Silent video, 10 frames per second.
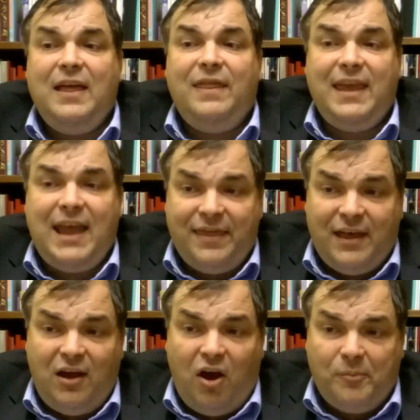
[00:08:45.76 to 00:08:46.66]
the
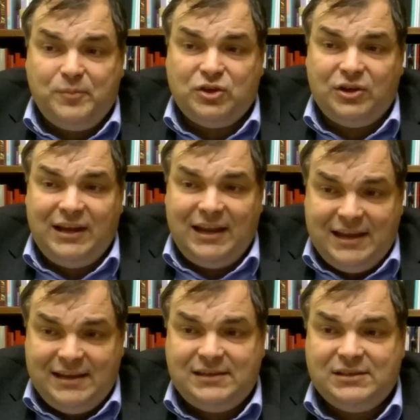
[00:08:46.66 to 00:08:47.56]
other option
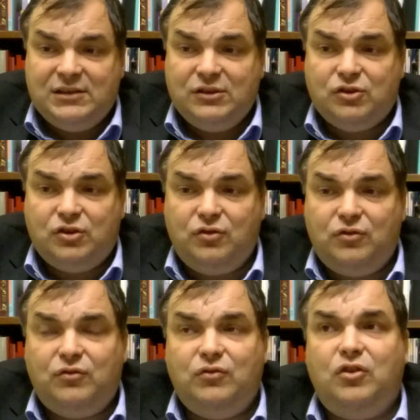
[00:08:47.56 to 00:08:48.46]
is to
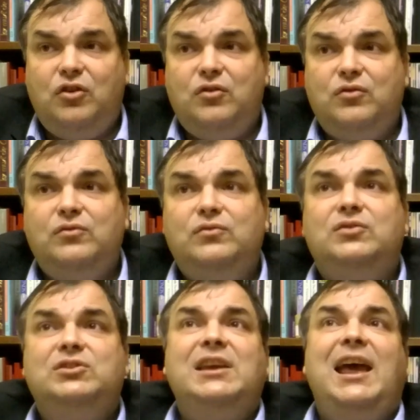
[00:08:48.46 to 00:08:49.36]

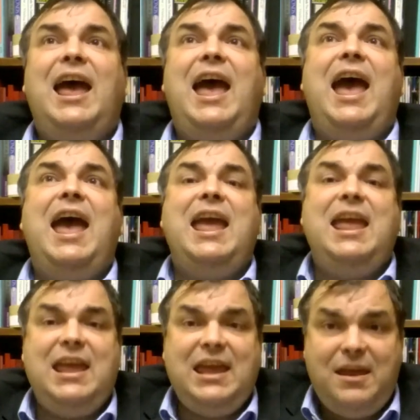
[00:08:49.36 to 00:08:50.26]
use
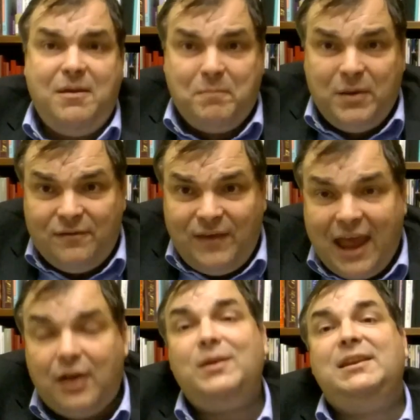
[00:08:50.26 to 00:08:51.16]
a bit of
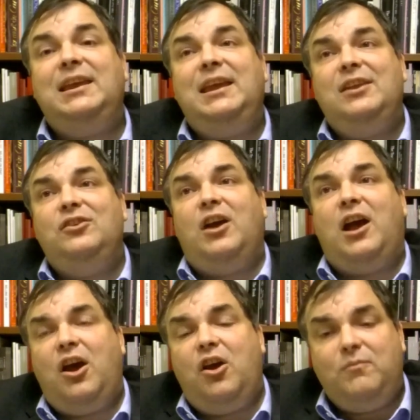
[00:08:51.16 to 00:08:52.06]
equity in your
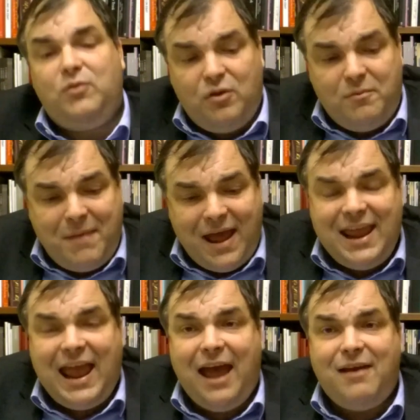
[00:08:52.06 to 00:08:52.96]
home you
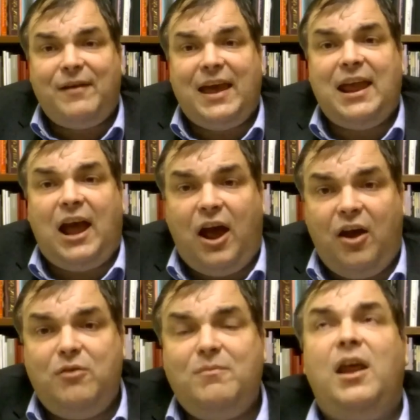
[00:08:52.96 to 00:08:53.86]
may have a
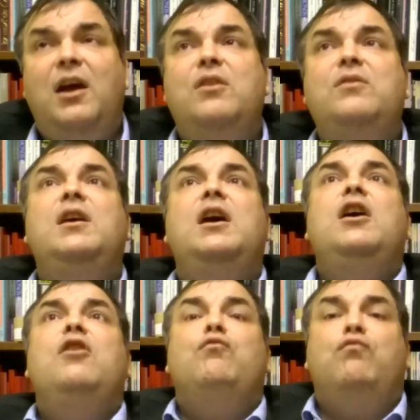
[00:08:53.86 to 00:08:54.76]
home loan
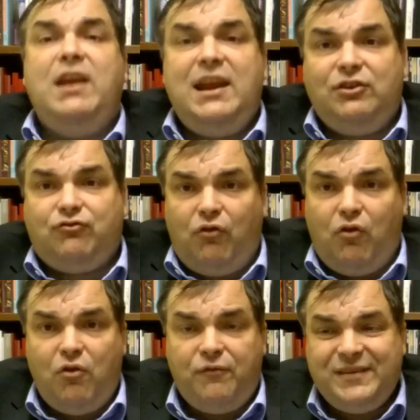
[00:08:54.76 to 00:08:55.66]

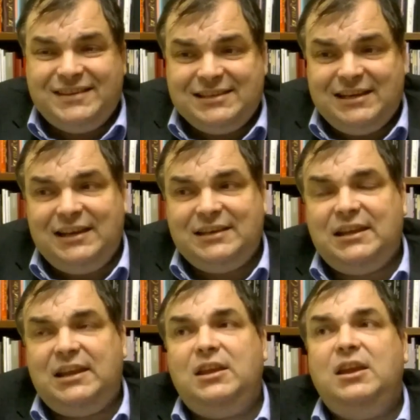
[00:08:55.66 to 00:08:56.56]
redraw
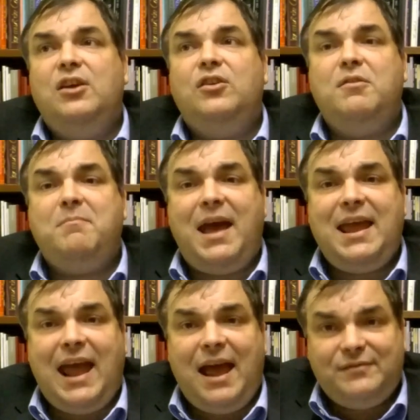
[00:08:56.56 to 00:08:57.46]
facility you
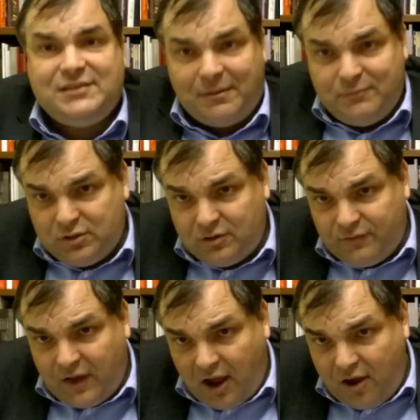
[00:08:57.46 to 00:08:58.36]
may have some sort
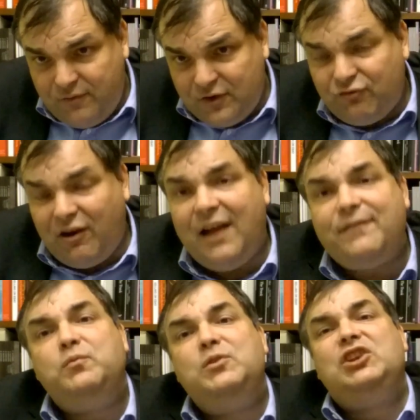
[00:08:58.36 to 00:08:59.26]
of
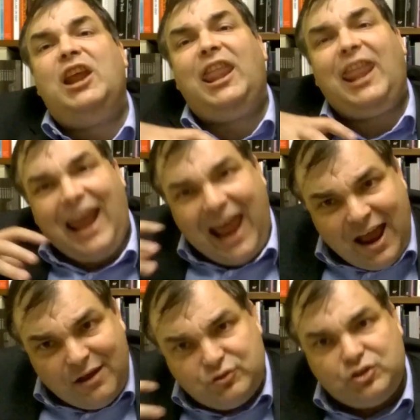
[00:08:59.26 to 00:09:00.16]
overdraft which
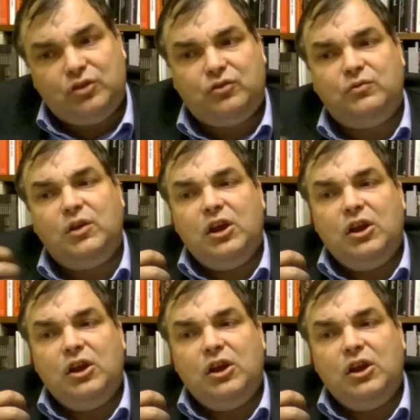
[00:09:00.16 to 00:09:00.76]
allows you